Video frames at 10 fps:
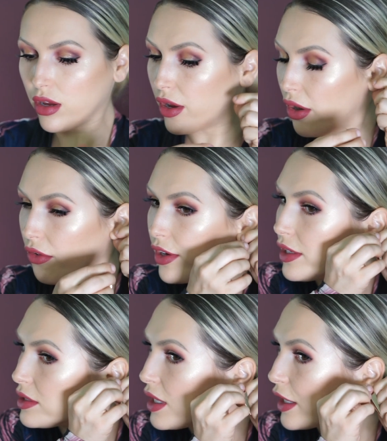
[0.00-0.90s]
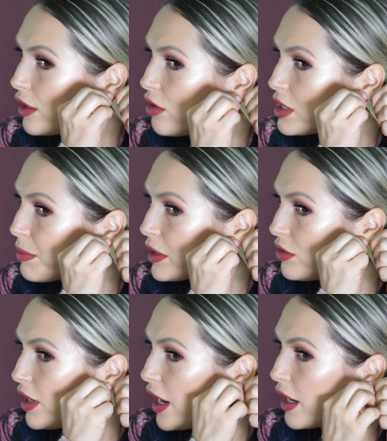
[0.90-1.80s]
earrings. I cannot speak
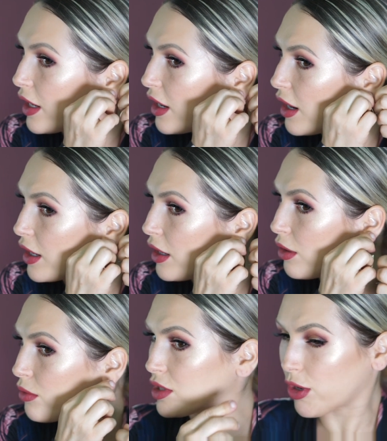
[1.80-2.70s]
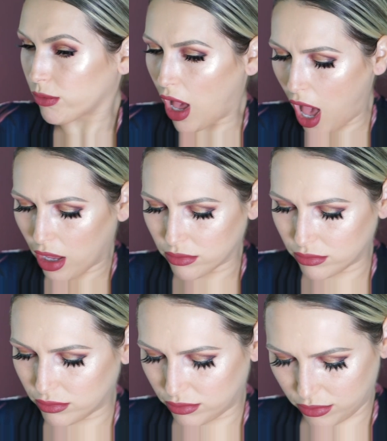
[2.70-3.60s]
today. I don't know what's going on.
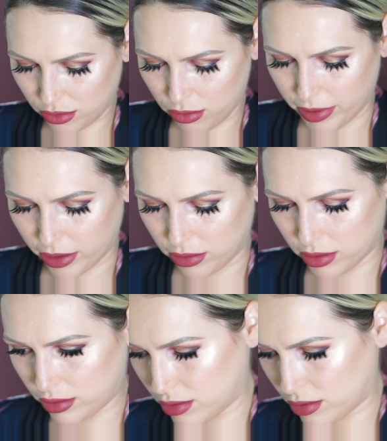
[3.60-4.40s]
Oh my goodness.